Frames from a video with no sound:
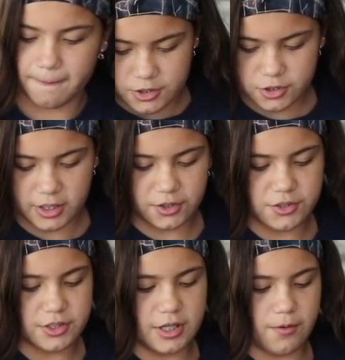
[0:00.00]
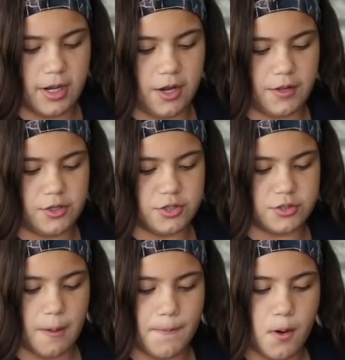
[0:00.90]
So like there's a thing right here that
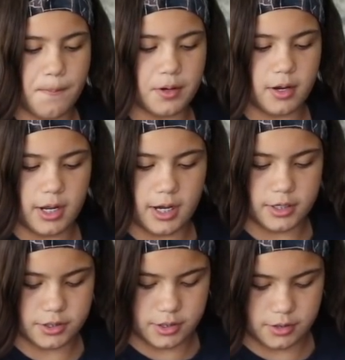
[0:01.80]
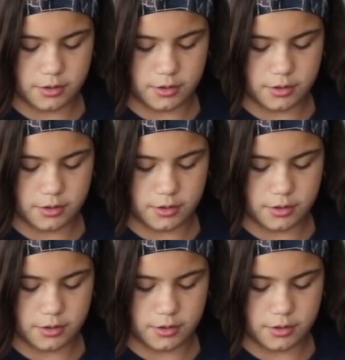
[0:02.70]
just boop and